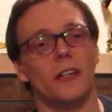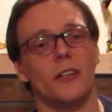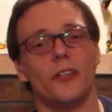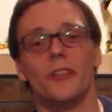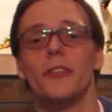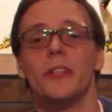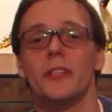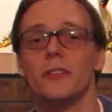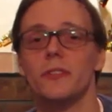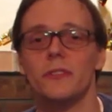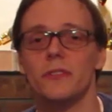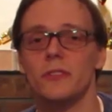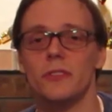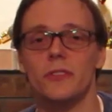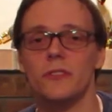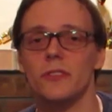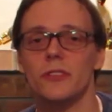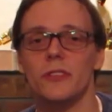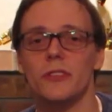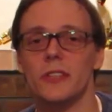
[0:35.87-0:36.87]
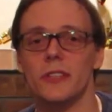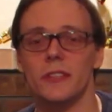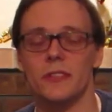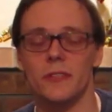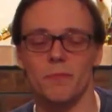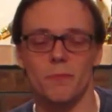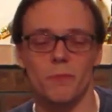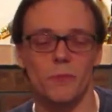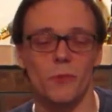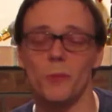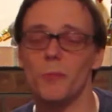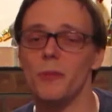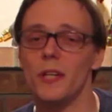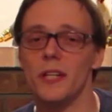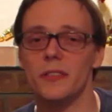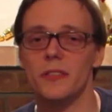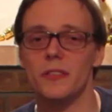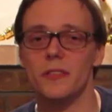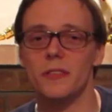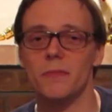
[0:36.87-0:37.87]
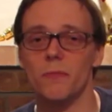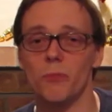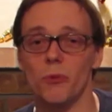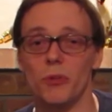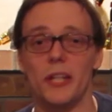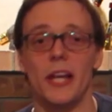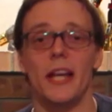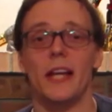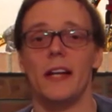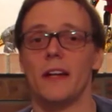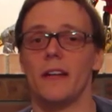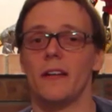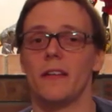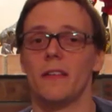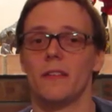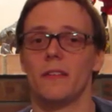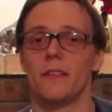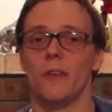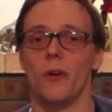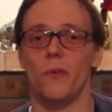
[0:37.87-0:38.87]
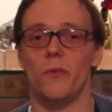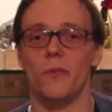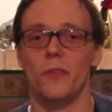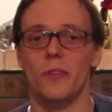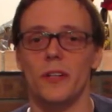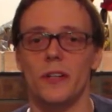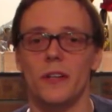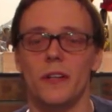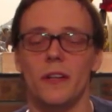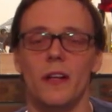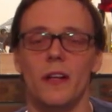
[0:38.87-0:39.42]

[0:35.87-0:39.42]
Good things, just good things. More presents, more cake, hopefully.